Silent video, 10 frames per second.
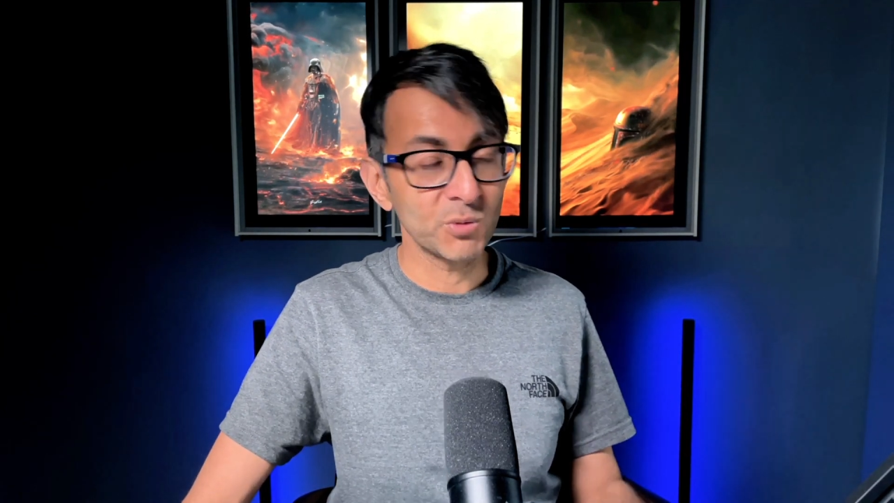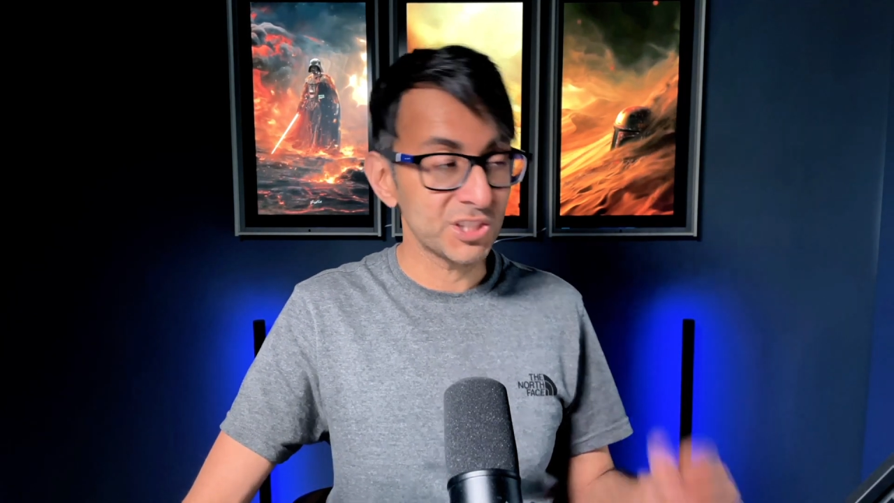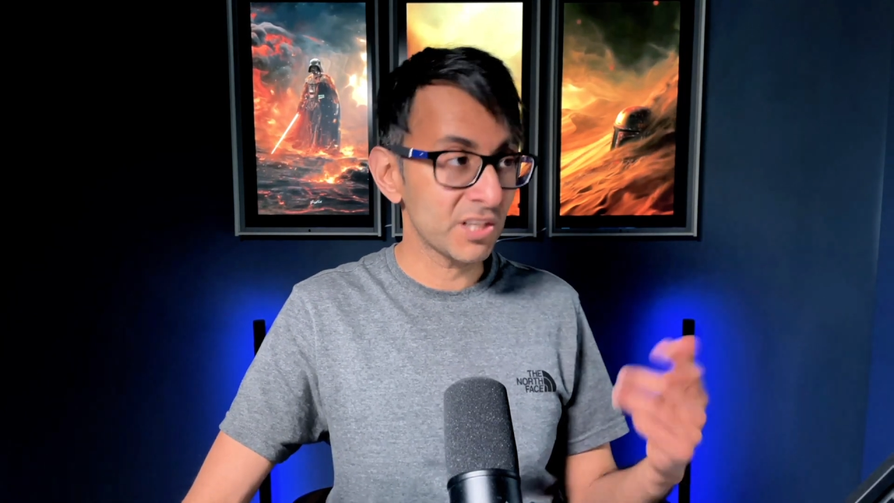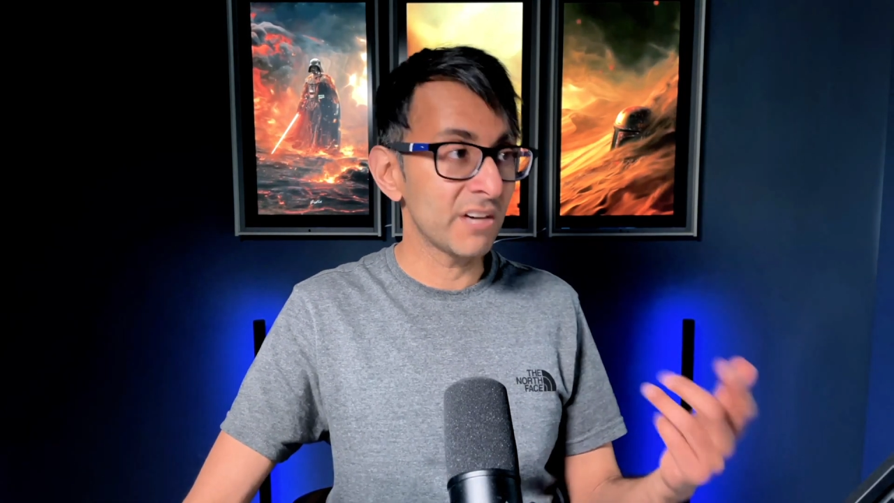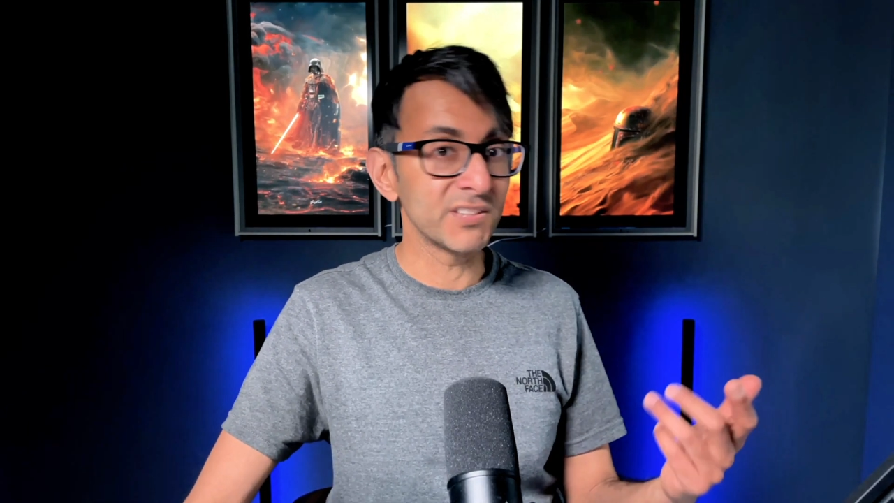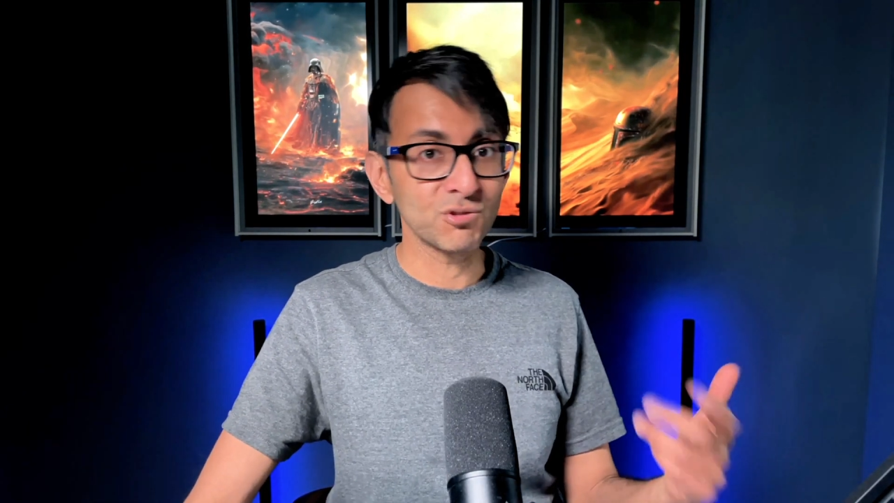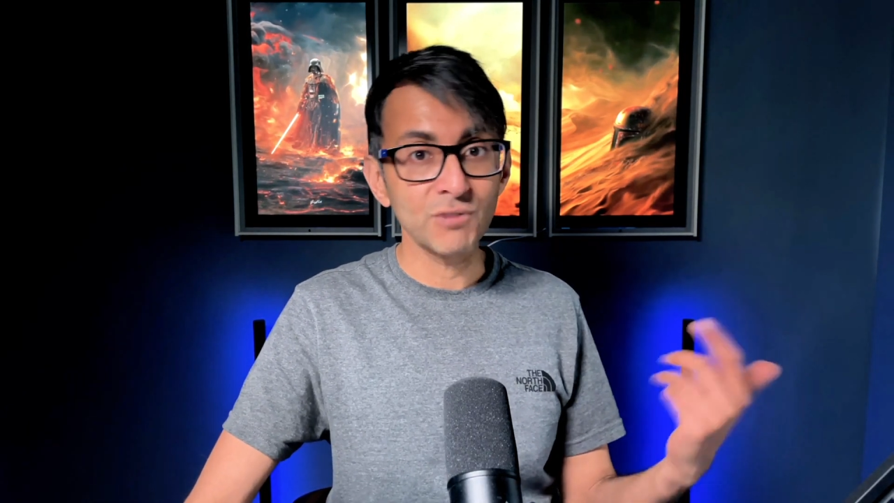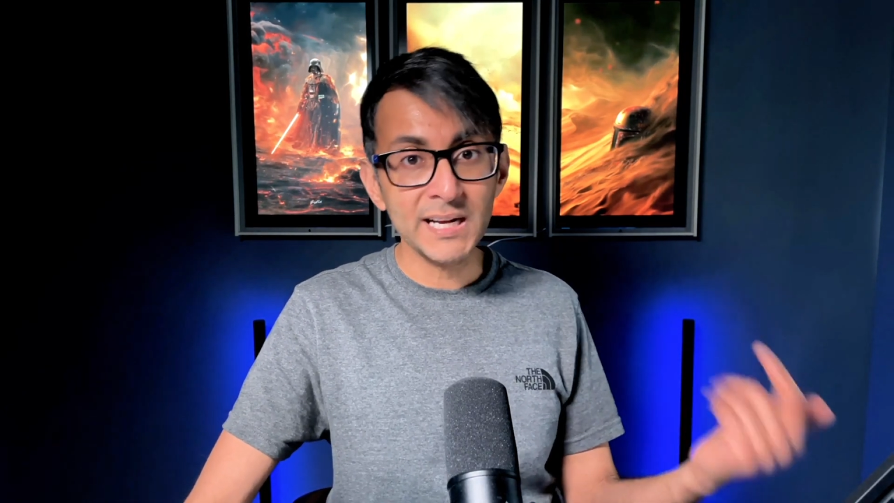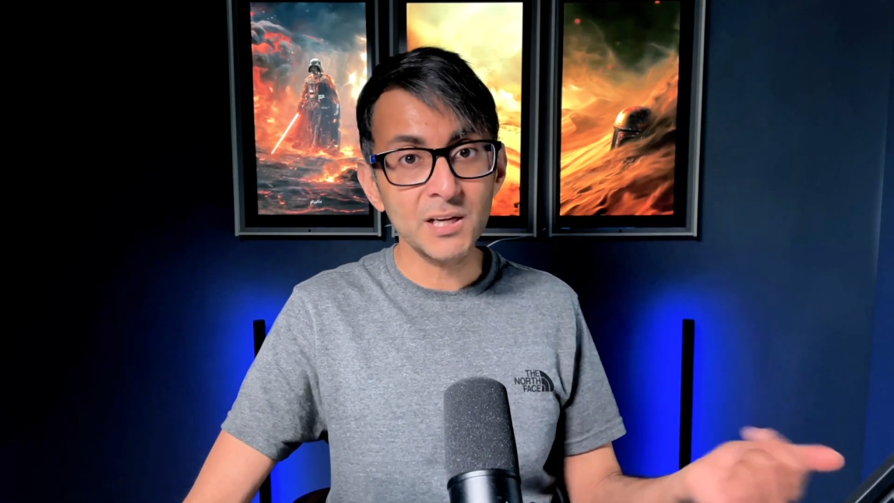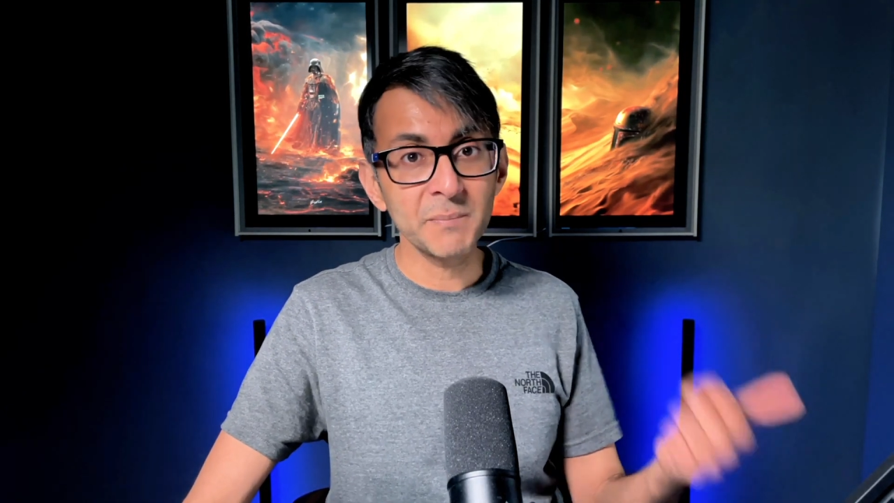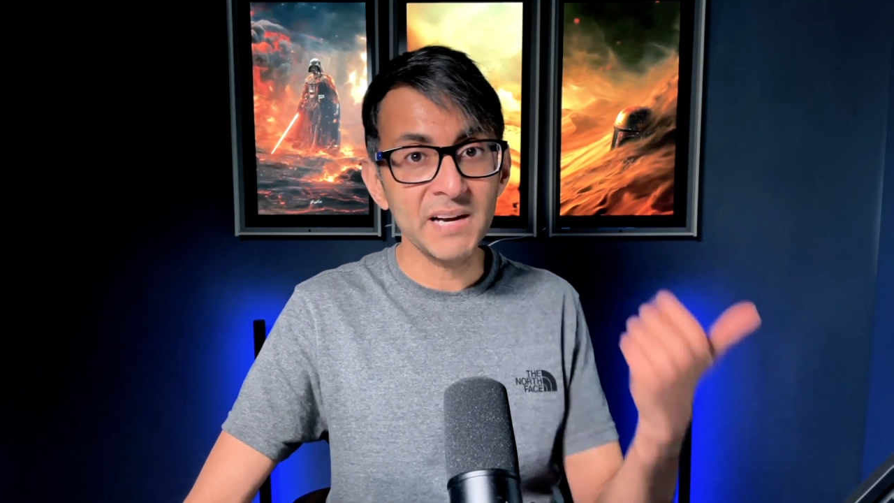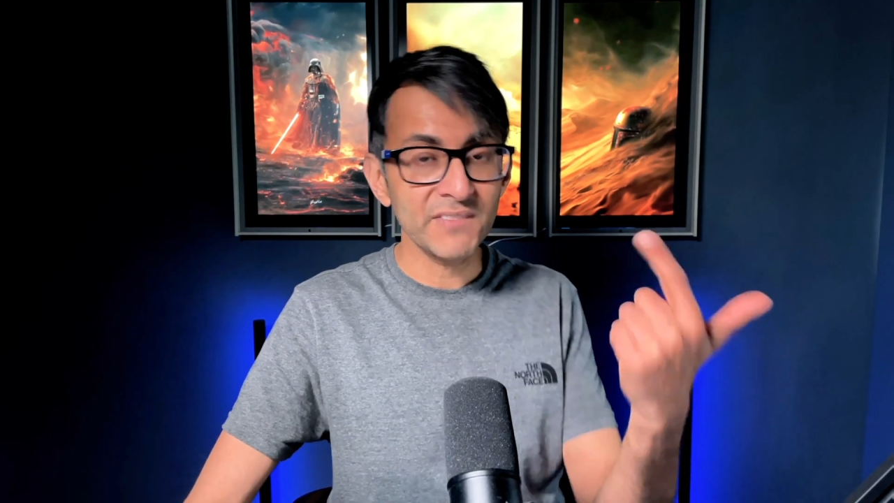which covers Rank Math,